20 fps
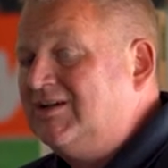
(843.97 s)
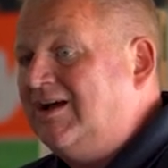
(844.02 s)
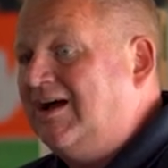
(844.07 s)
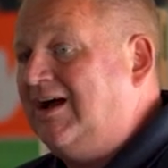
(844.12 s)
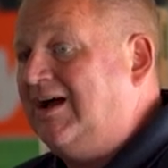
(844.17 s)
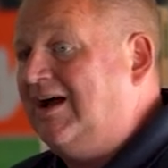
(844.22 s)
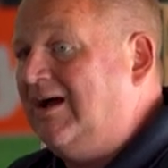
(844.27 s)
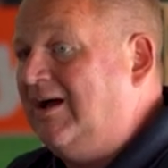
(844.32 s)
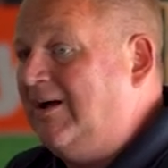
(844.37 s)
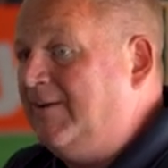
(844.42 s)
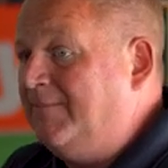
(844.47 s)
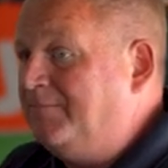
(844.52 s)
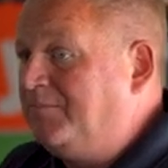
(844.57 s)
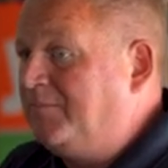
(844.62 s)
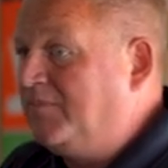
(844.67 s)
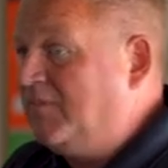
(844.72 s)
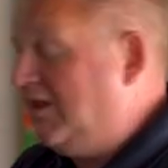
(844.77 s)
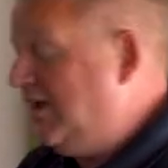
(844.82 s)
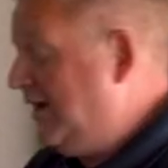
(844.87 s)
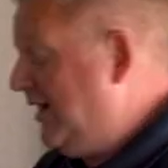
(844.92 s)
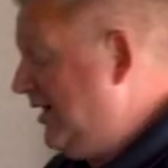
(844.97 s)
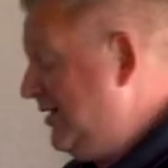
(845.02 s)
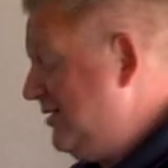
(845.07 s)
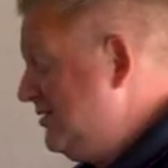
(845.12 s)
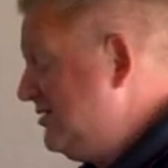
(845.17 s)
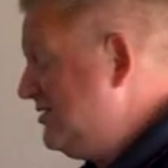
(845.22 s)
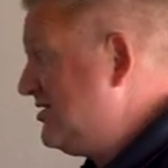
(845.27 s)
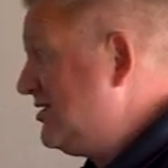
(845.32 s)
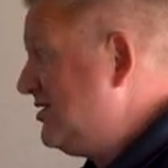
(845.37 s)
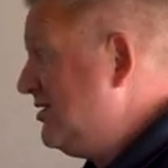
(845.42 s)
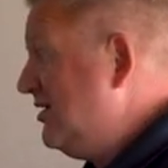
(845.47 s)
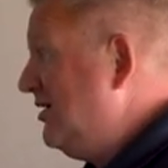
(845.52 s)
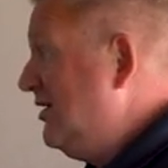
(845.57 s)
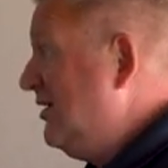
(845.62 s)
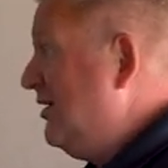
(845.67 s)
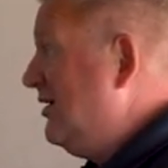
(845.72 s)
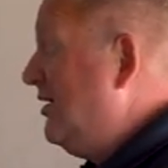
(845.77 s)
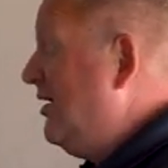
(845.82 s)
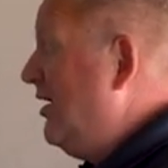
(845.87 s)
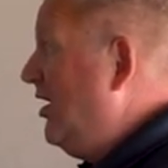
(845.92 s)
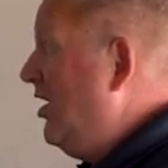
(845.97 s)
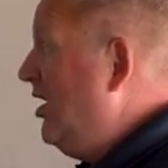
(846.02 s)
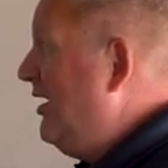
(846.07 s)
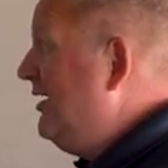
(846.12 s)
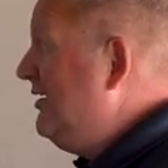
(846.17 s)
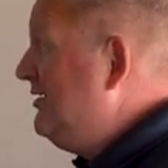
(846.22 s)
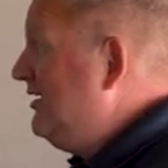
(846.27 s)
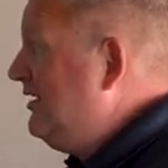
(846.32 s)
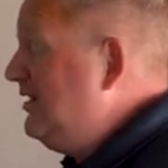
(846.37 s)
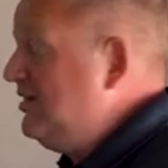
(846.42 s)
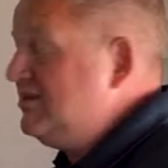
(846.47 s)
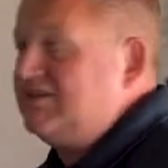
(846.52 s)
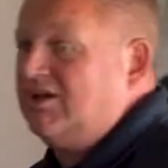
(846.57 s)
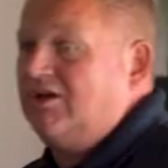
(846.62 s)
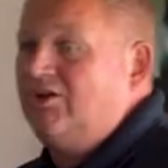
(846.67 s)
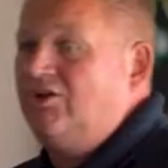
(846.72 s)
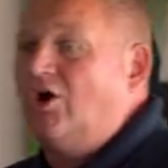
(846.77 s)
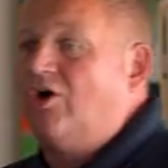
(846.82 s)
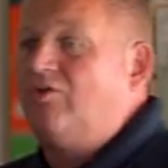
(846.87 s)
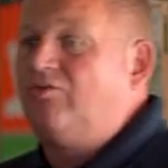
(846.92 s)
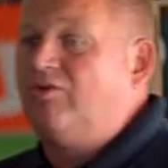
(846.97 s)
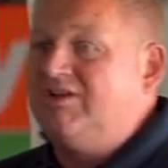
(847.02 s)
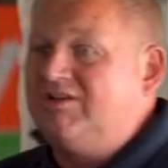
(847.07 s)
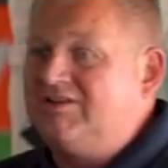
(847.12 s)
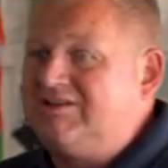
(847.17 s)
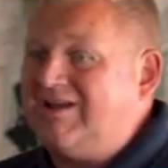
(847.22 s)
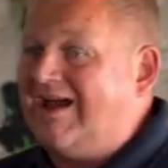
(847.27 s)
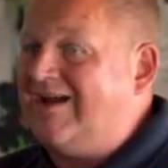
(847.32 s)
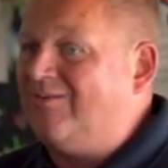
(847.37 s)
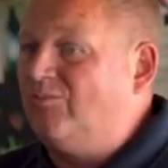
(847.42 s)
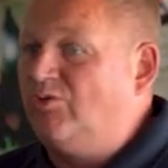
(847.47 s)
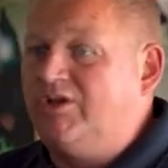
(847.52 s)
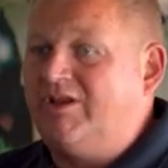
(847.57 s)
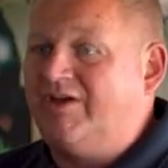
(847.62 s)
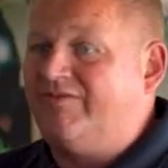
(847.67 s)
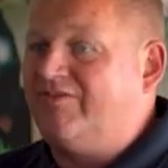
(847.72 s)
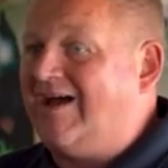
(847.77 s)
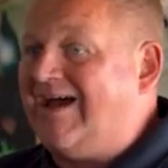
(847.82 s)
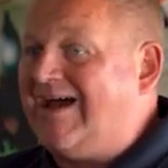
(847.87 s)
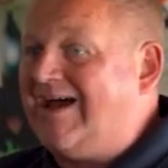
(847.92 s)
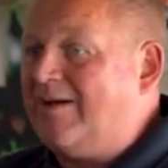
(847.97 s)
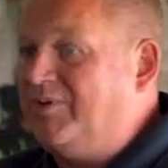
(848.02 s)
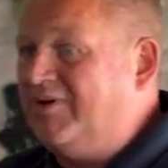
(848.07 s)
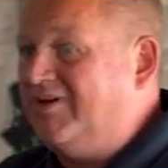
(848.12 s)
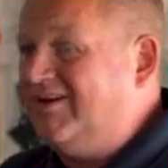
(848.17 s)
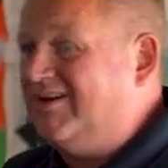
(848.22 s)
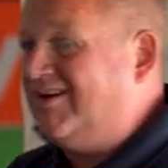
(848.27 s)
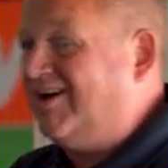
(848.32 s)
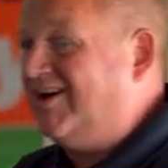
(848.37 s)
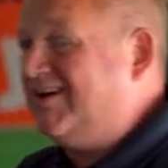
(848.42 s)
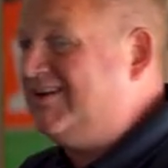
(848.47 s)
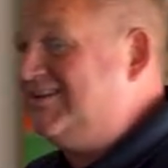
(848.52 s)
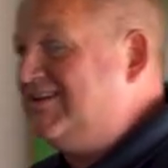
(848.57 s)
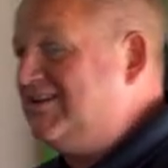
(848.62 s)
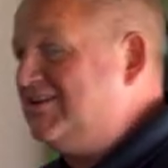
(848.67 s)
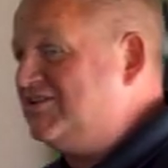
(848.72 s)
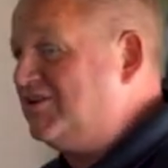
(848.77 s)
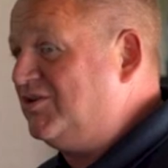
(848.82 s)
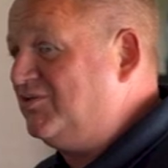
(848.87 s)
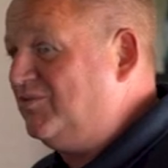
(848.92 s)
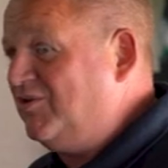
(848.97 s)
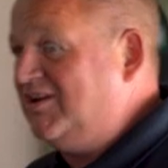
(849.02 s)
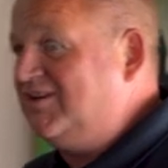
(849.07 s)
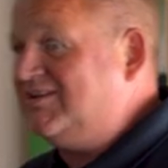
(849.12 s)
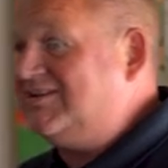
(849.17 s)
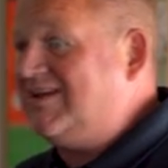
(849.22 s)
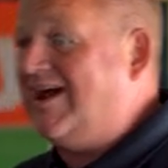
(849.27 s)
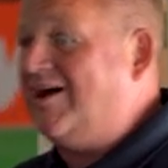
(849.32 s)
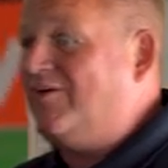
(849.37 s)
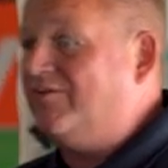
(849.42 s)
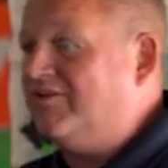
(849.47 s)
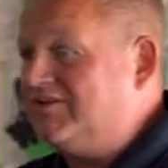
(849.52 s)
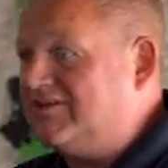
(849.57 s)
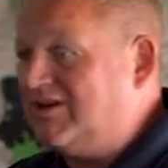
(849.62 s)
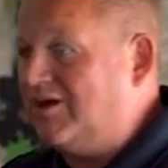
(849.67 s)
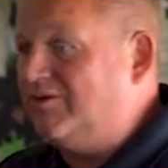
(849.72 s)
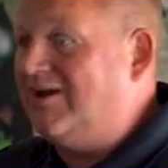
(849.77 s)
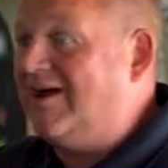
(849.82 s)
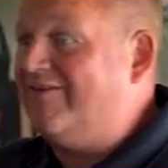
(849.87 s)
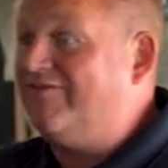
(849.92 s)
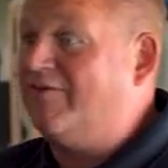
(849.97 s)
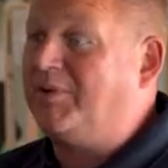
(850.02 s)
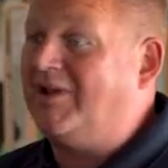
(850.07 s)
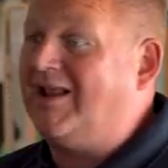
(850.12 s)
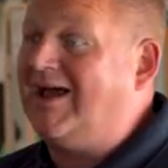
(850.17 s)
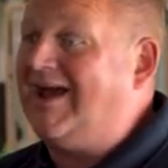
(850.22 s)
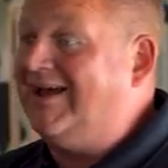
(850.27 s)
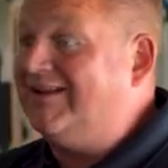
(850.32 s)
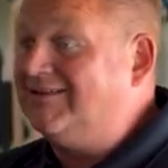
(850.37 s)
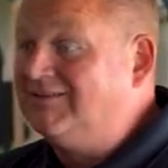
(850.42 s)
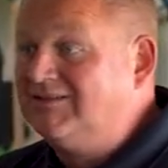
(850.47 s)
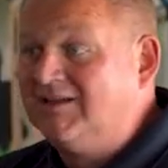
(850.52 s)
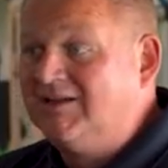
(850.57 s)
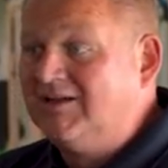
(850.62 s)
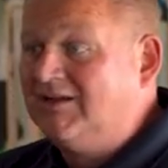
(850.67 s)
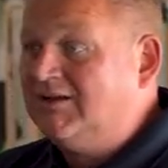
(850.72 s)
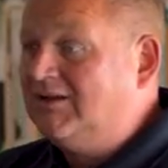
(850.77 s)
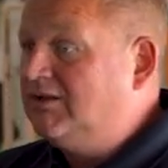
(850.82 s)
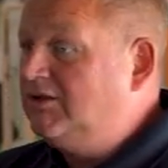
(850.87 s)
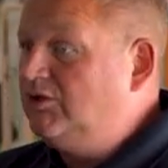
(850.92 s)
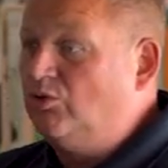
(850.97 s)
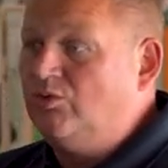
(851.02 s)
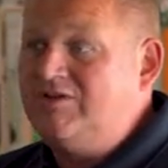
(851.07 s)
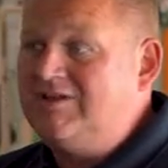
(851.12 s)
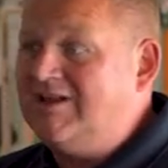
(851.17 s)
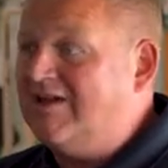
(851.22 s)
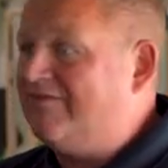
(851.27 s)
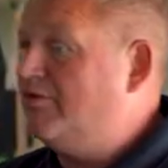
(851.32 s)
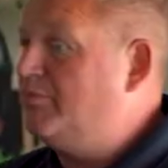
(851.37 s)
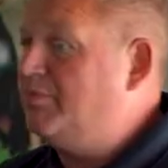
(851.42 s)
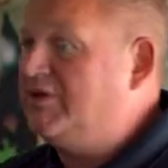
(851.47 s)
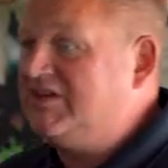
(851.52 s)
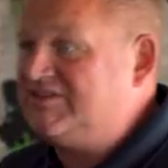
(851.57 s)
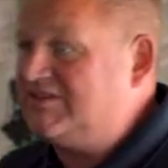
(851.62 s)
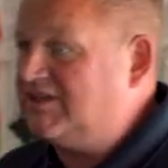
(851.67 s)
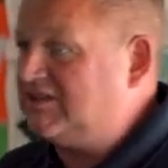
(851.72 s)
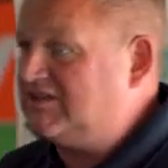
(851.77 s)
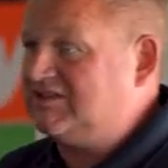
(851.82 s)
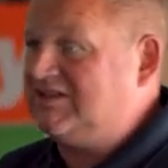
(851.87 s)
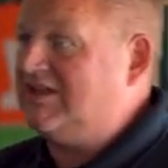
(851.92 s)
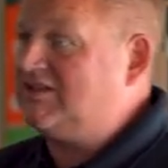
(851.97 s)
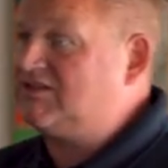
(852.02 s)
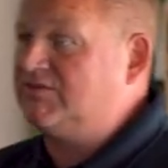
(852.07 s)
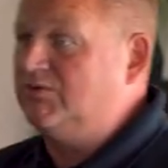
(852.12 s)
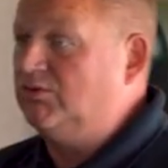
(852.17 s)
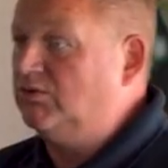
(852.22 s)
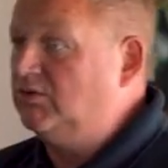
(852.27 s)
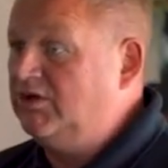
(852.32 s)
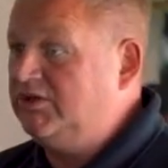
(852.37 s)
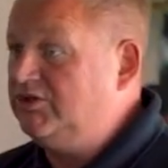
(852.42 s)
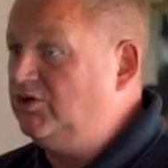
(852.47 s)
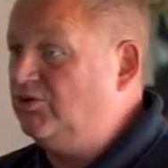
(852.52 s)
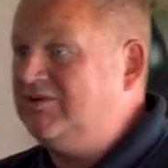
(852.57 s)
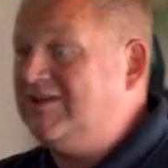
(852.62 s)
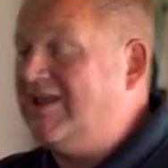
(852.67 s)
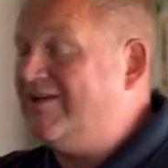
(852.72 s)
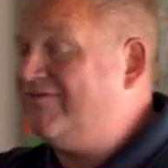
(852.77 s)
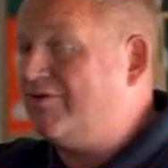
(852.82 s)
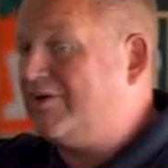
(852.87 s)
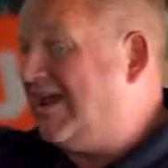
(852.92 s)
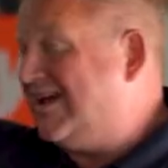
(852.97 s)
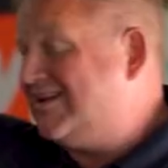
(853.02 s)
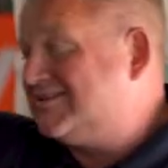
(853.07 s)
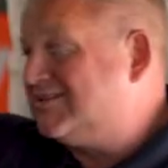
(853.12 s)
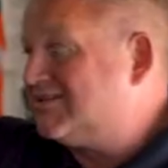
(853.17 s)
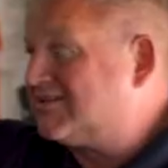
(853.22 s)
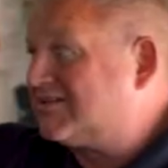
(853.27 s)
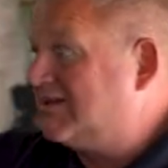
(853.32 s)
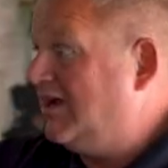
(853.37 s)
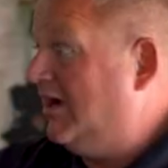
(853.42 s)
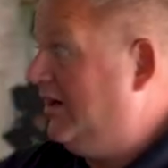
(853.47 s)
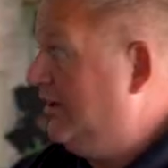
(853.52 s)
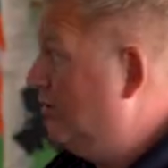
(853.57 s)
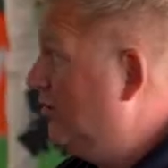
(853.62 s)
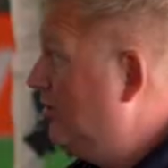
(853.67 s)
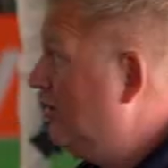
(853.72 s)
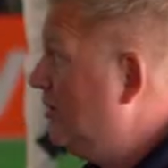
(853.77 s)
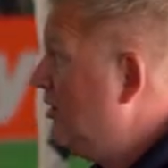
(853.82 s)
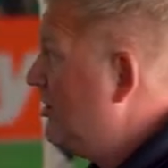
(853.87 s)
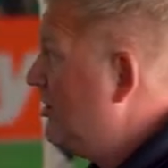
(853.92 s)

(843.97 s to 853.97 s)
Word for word: Um, and ideas that are not written down will never happen, and ideas that are written down that don't have a plan, you'll never be successful and you'll never get to scale.